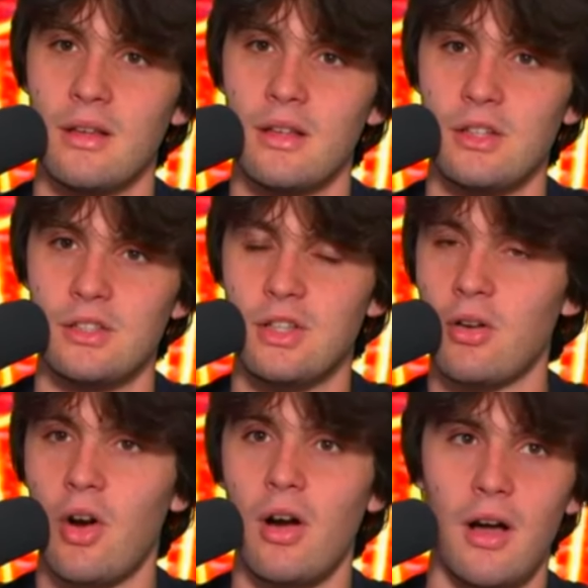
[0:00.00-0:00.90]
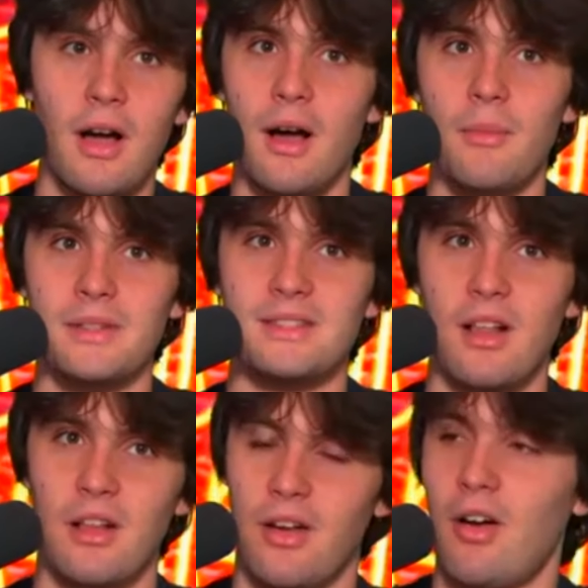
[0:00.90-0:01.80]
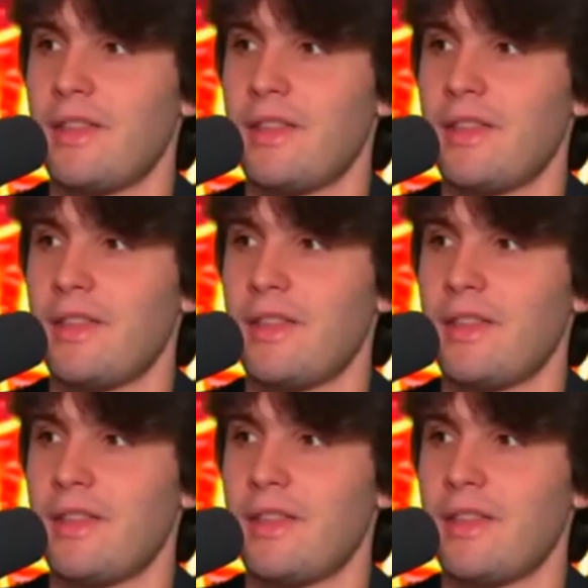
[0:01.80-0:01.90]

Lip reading: You just don't go up and sell it all.